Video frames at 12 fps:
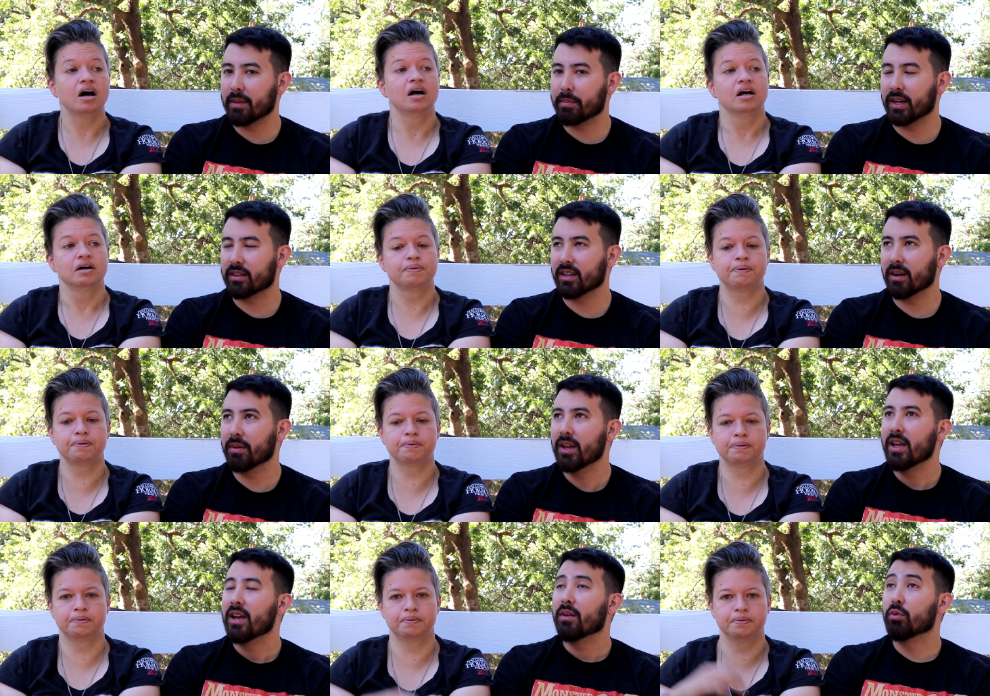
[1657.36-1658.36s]
Speaker 1: get picked up,
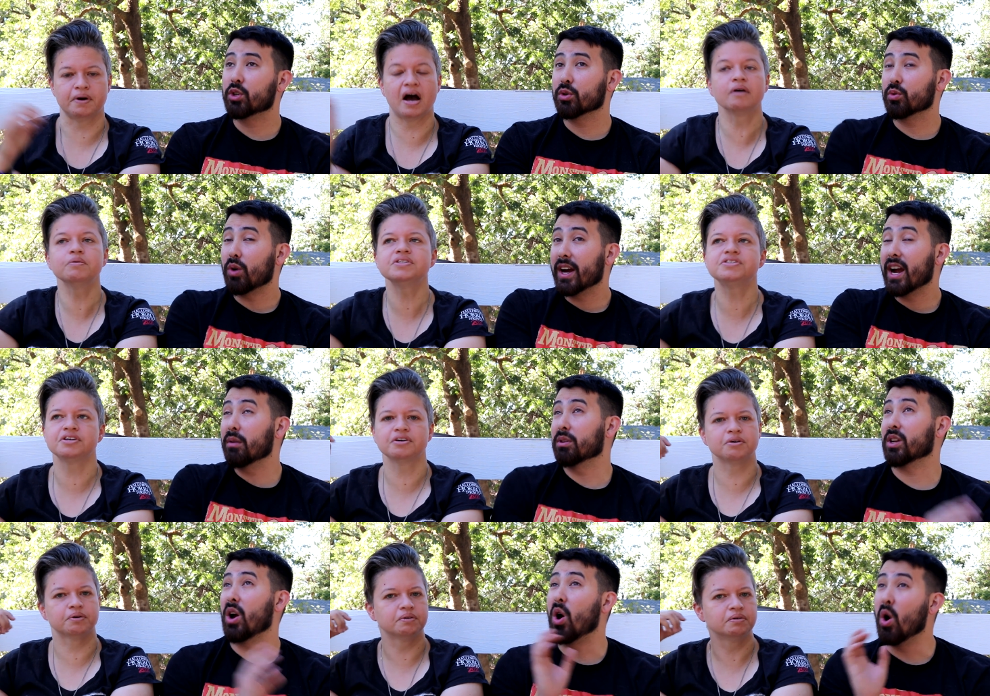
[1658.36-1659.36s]
which is why I
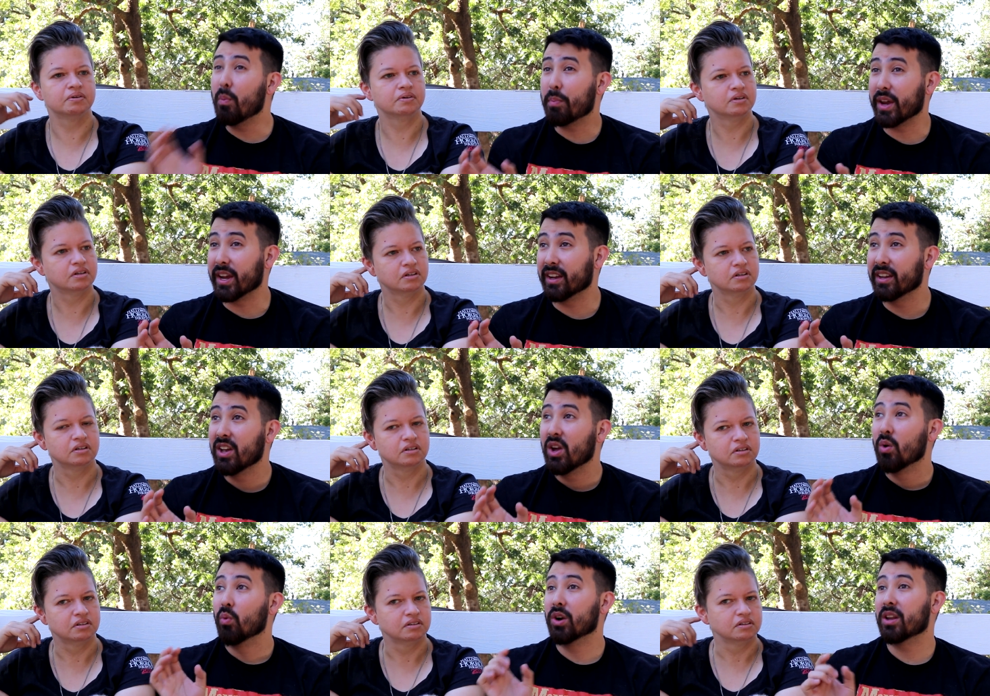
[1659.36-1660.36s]
was hoping,
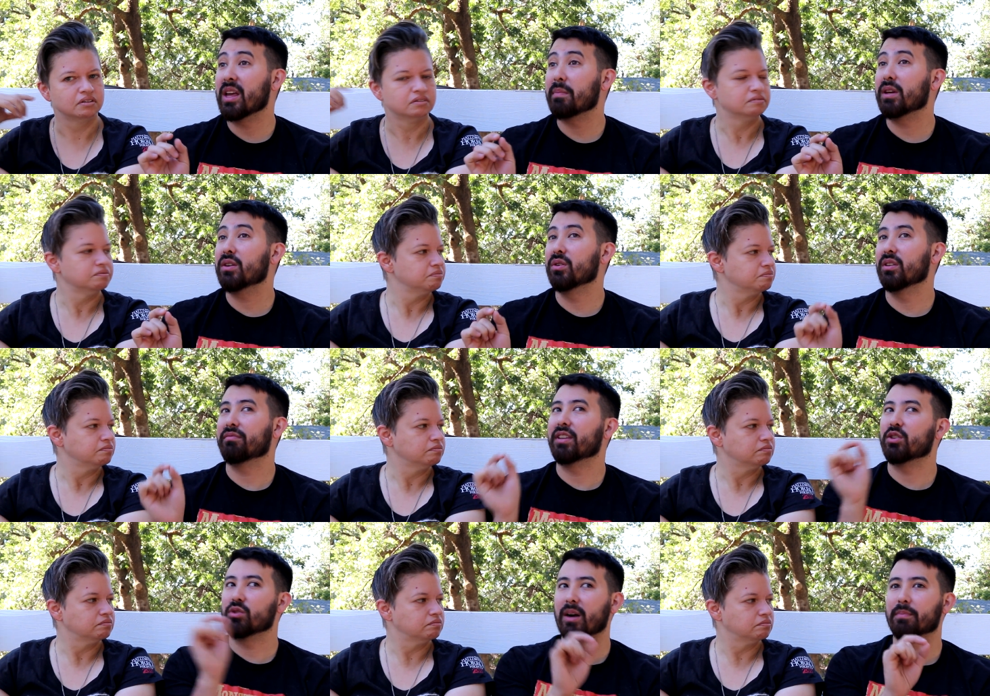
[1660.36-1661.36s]
wouldn't that be cool if
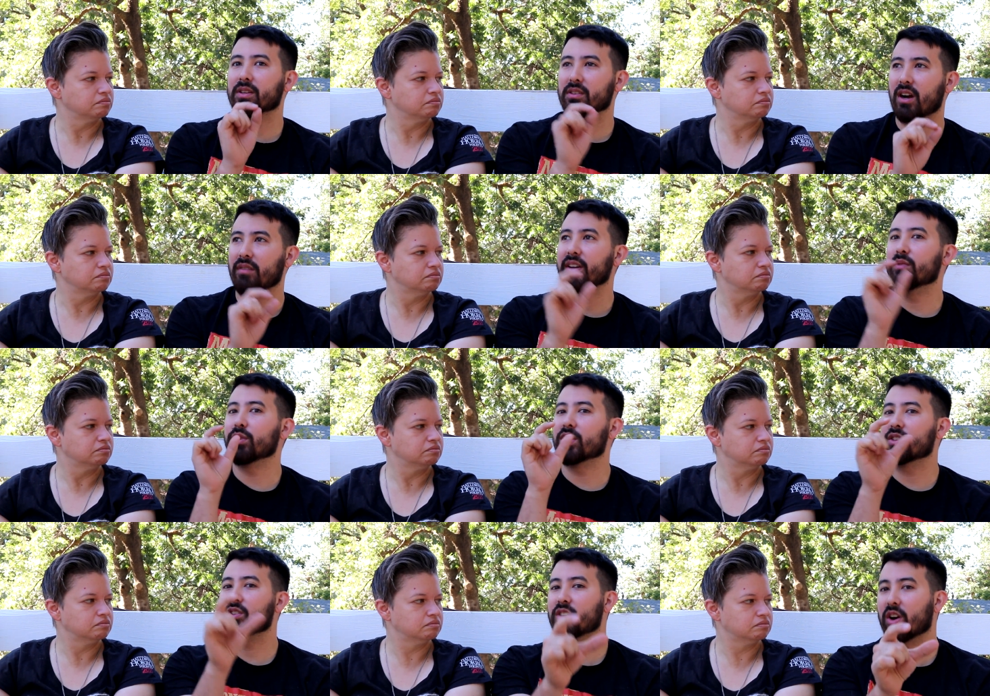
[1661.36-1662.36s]
they dropped us off and we
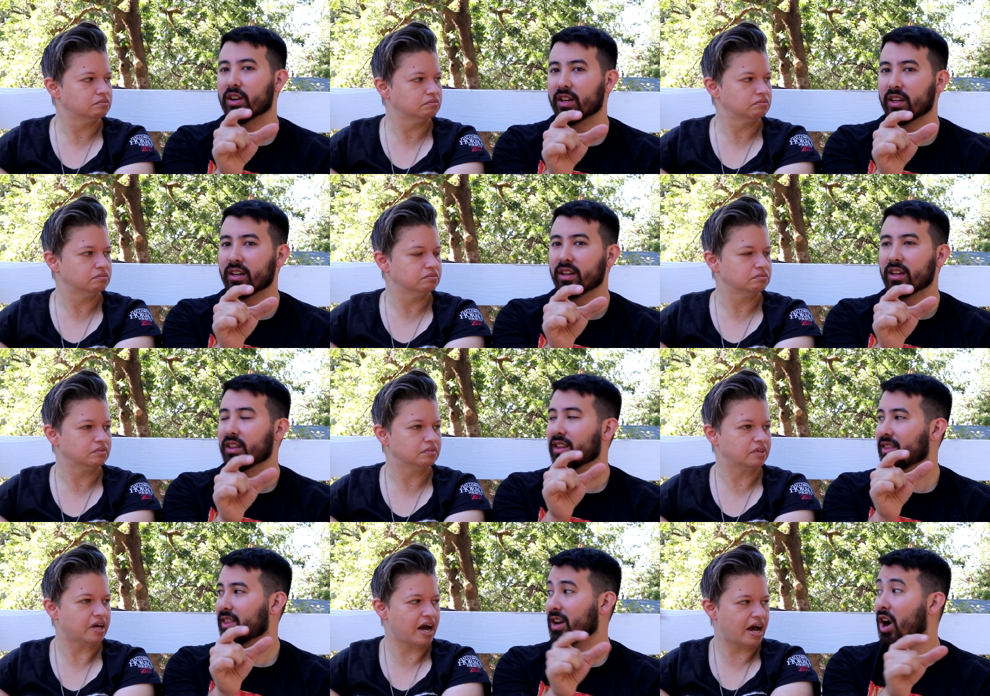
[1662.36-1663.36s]
started
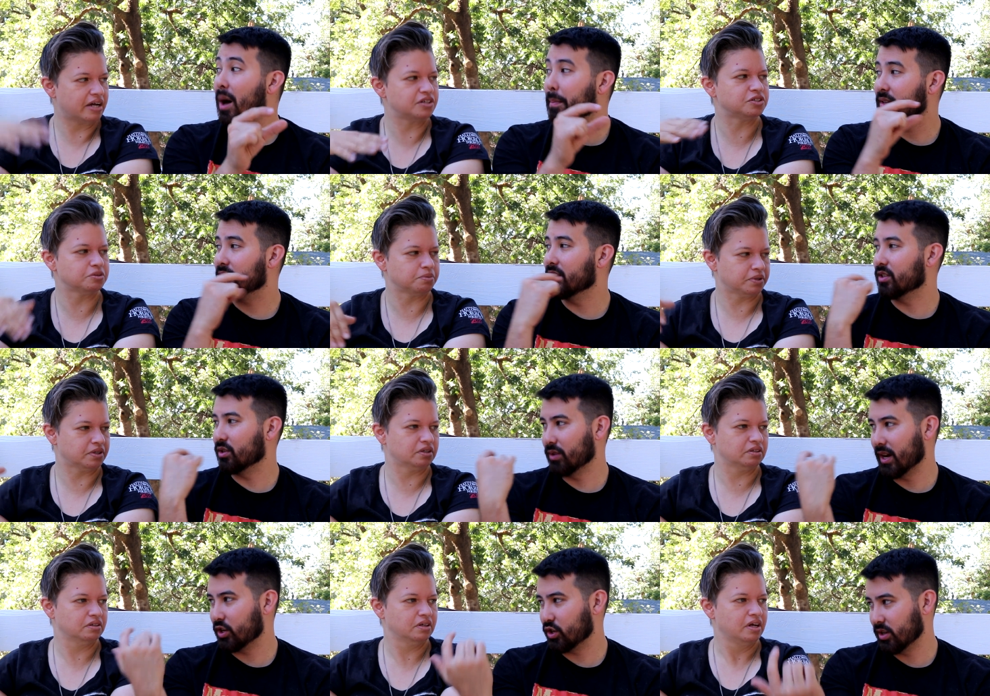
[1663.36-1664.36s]
Speaker 2: the opposite
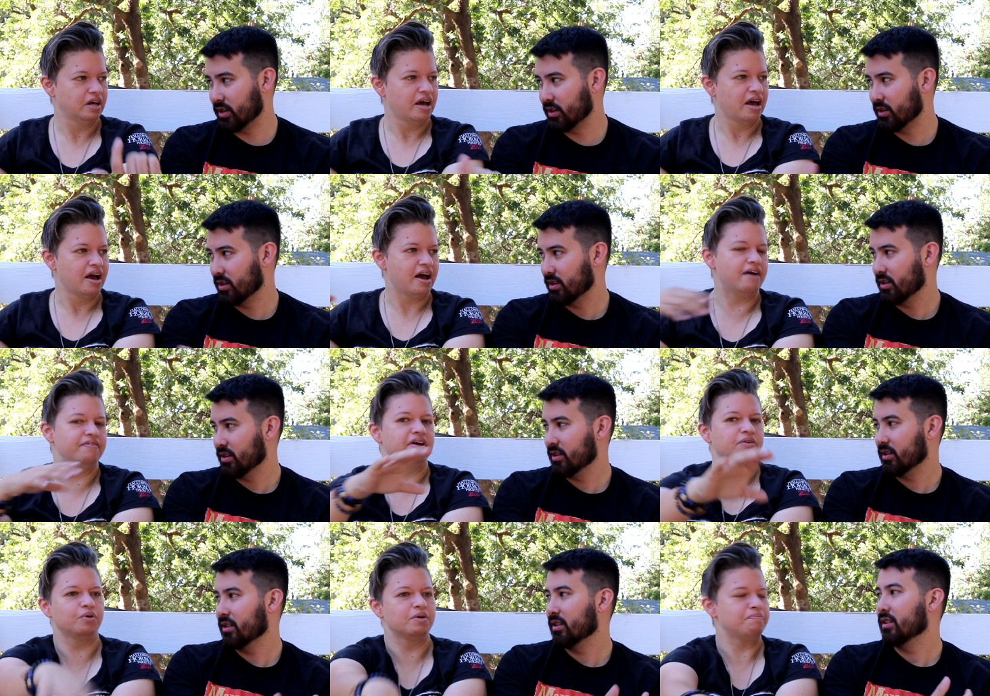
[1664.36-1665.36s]
direction? And
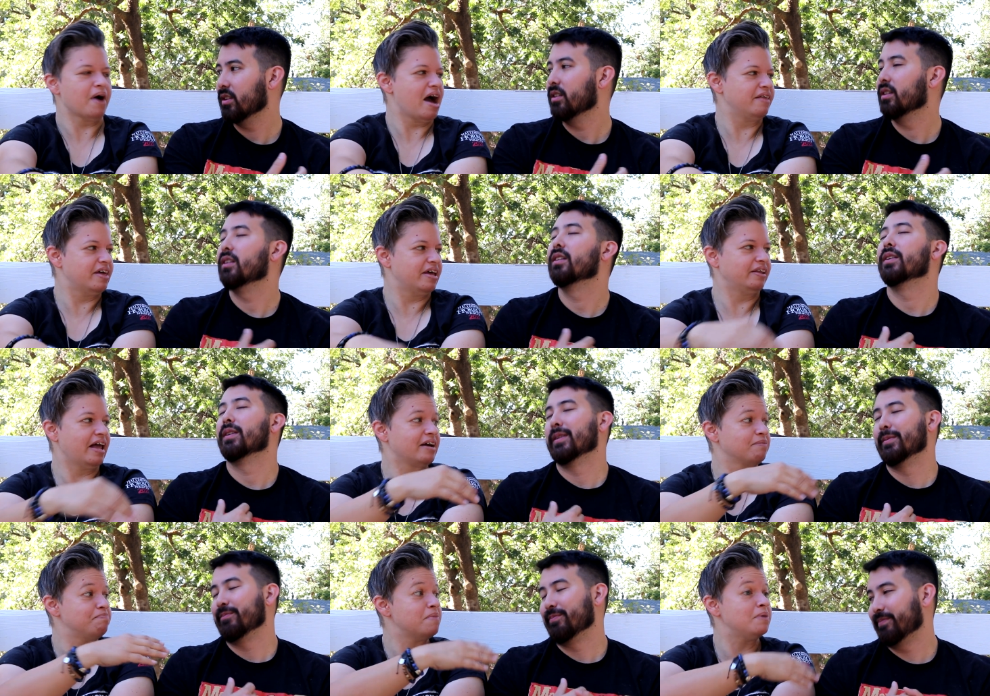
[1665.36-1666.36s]
then went back, and then like
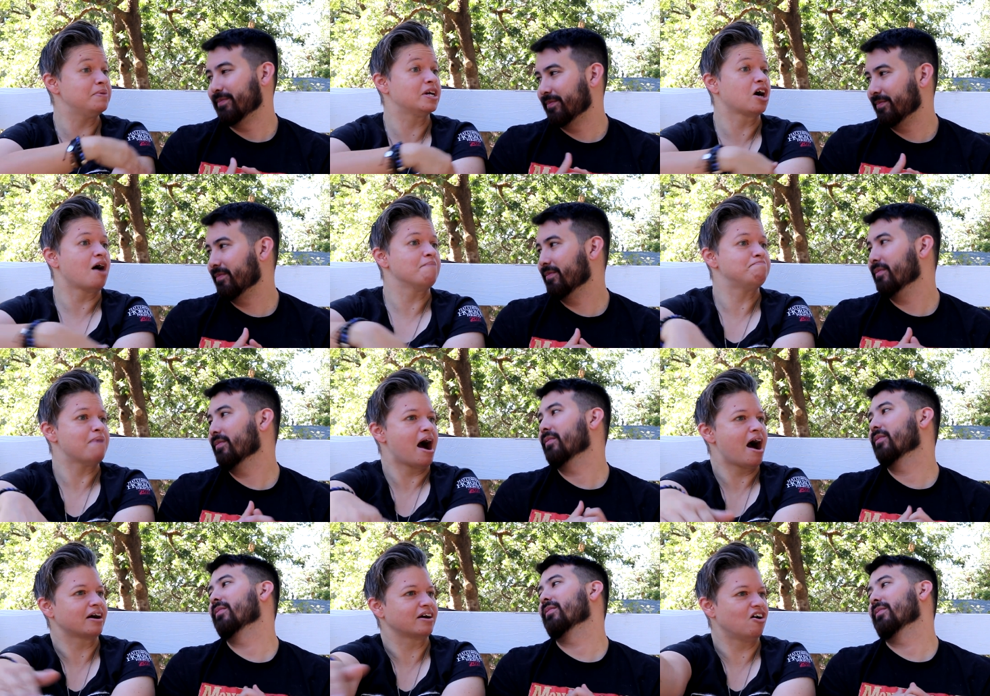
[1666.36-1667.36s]
maybe got
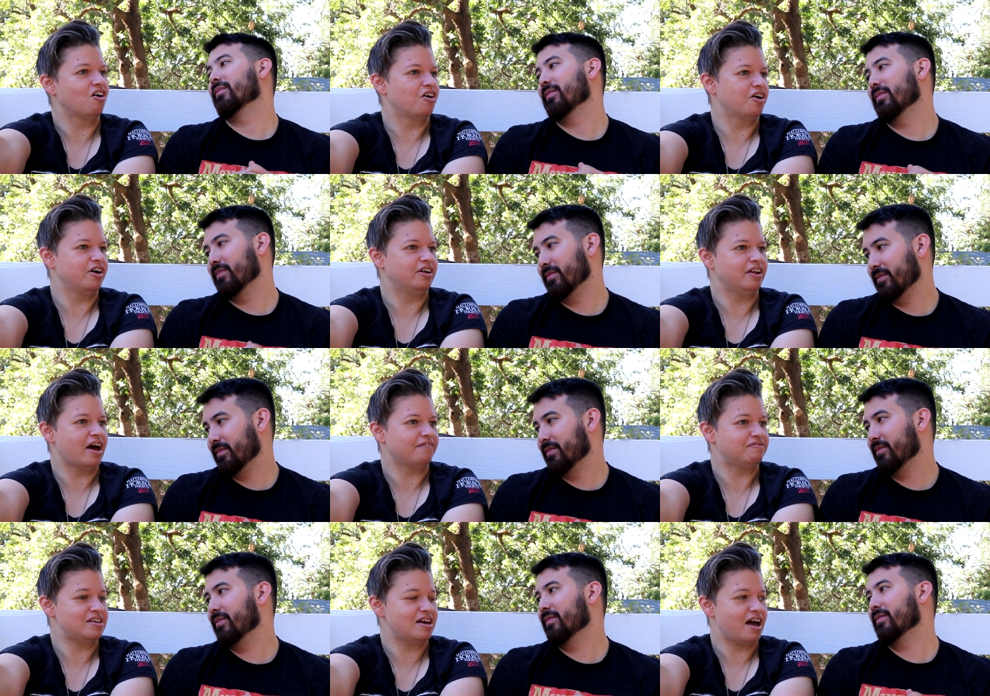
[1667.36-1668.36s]
back on
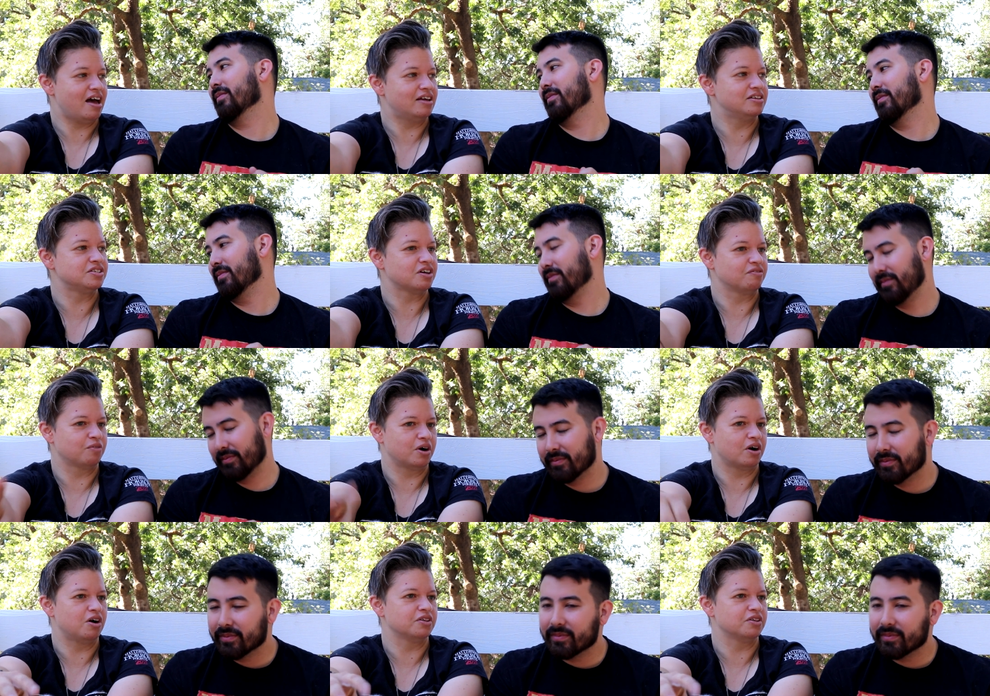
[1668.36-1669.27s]
at the end of where